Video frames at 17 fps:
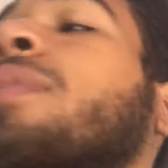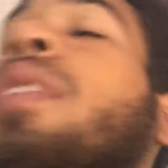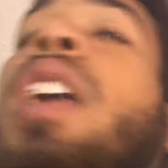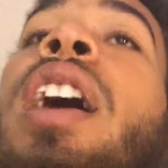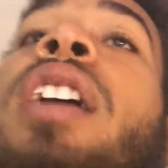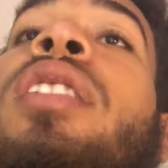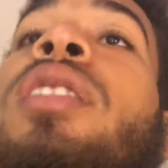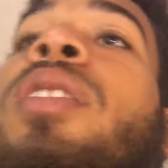
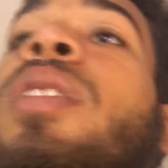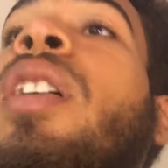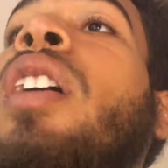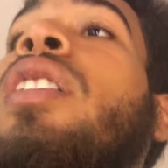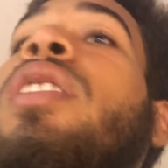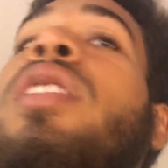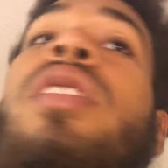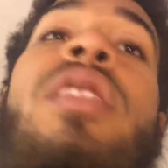I don't know
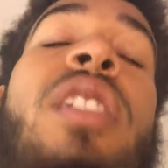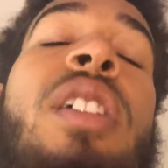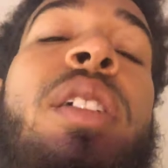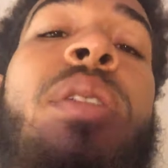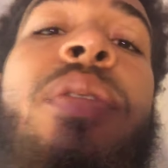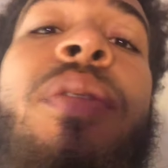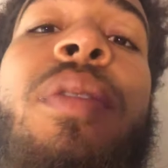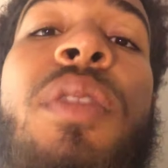all this
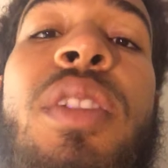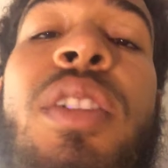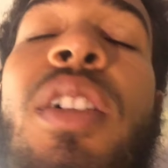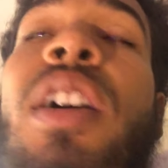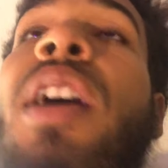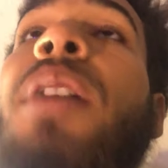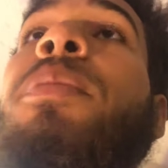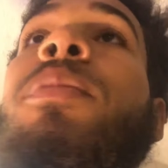stuff.
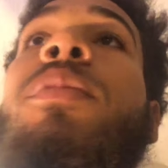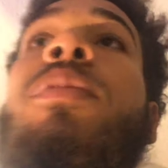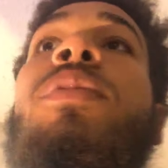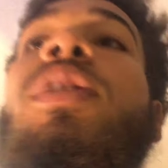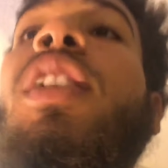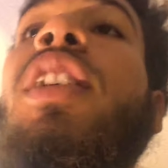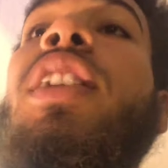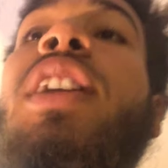I'm
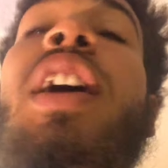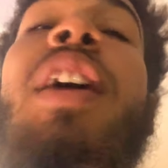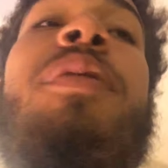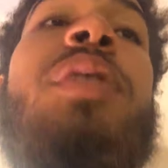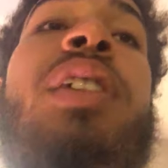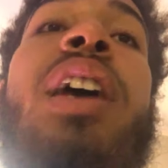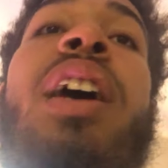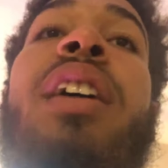learning
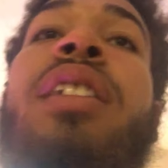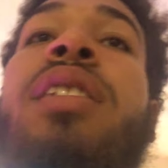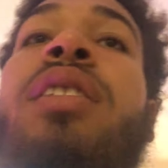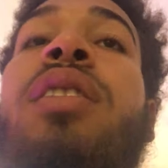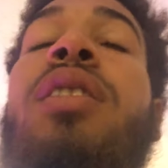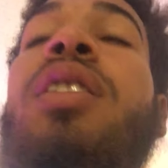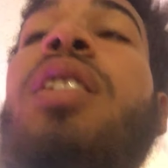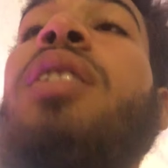every day,
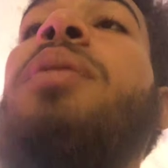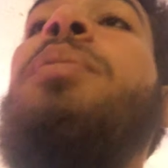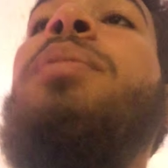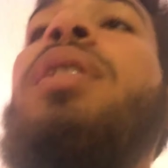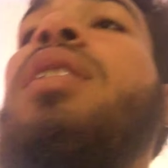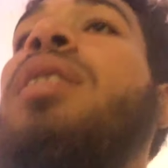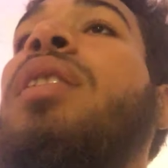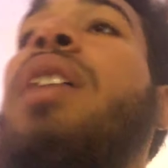
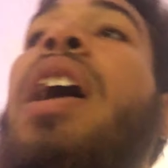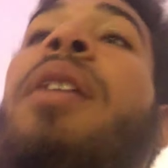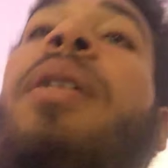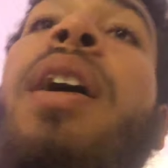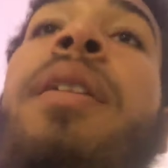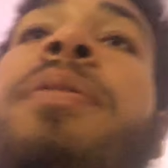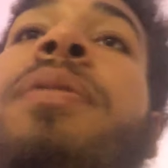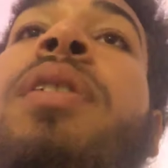but how
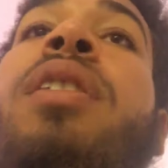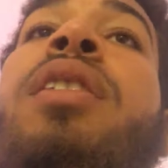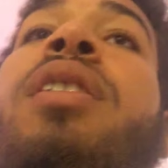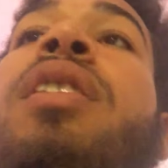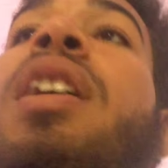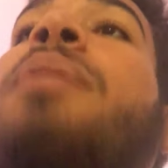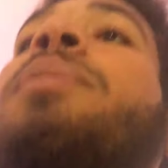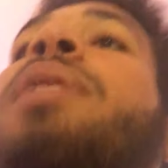I
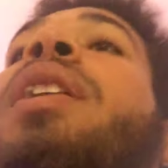feel, I'm